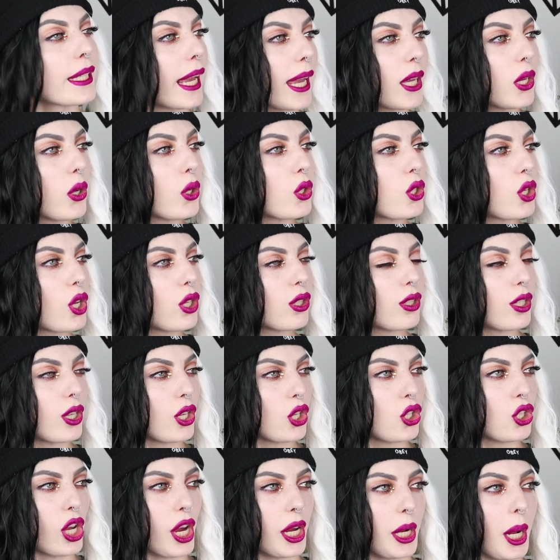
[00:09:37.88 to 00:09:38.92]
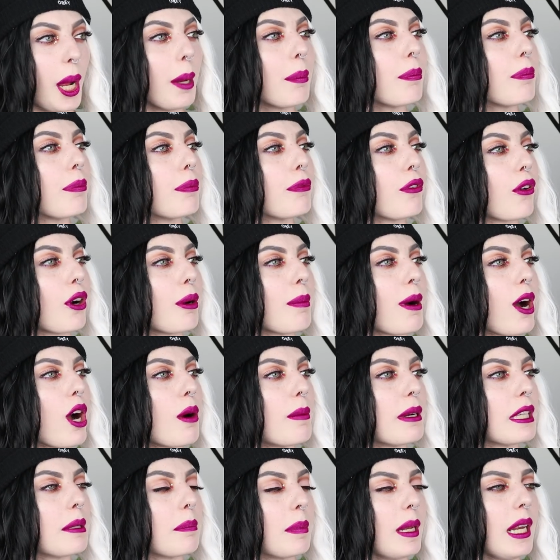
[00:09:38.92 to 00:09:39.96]
Can you just shut up for a
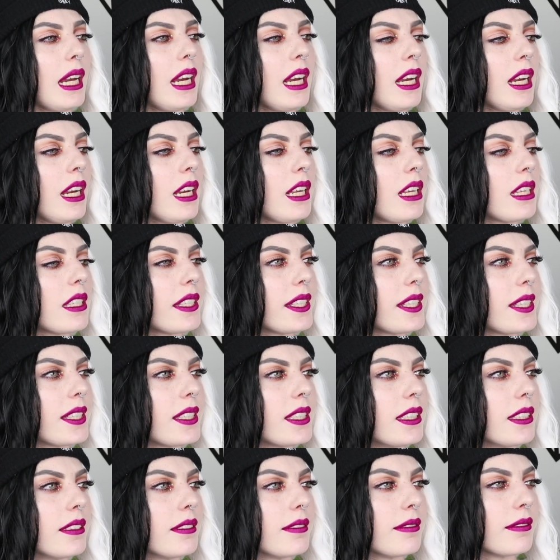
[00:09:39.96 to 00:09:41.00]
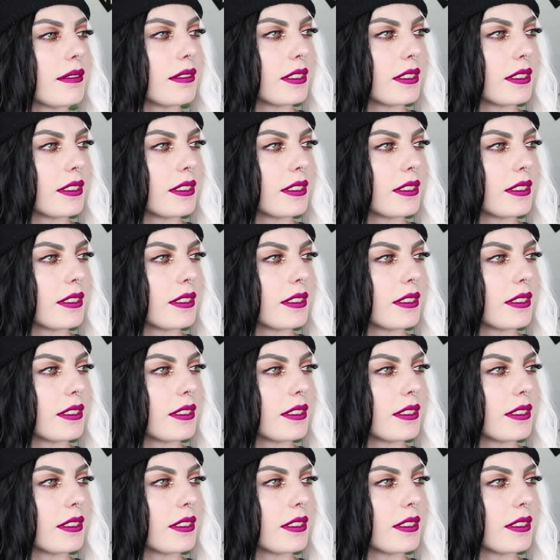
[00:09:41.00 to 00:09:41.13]
moment, please?